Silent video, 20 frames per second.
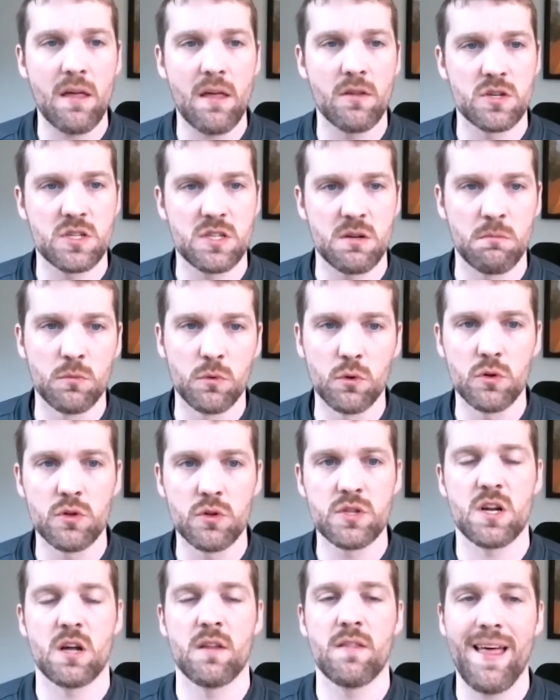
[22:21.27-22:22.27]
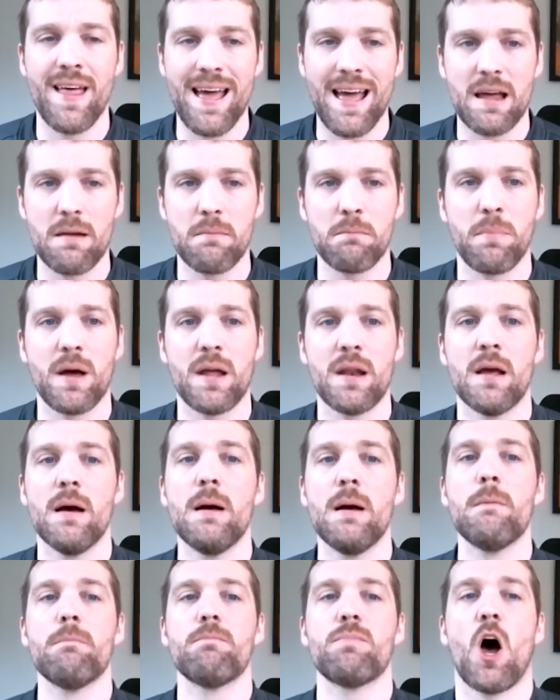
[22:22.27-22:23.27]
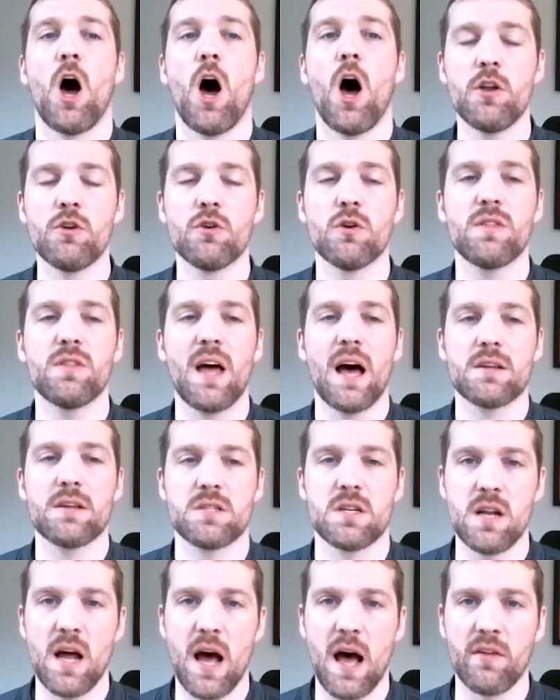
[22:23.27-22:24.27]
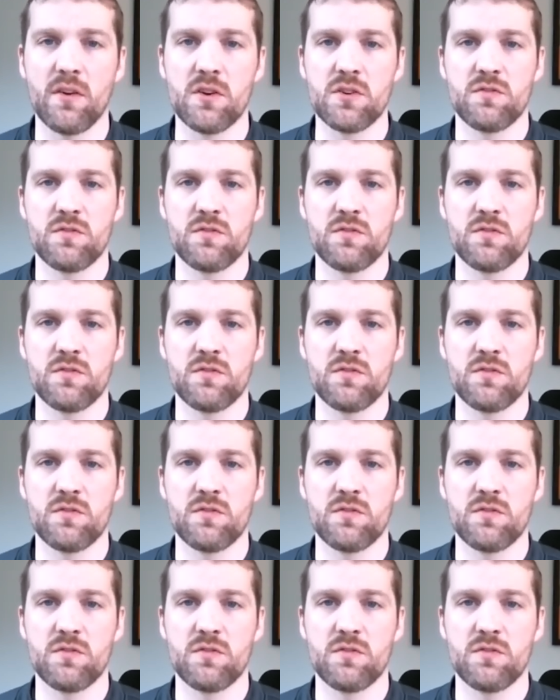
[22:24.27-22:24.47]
There's some rules on that, but $100,000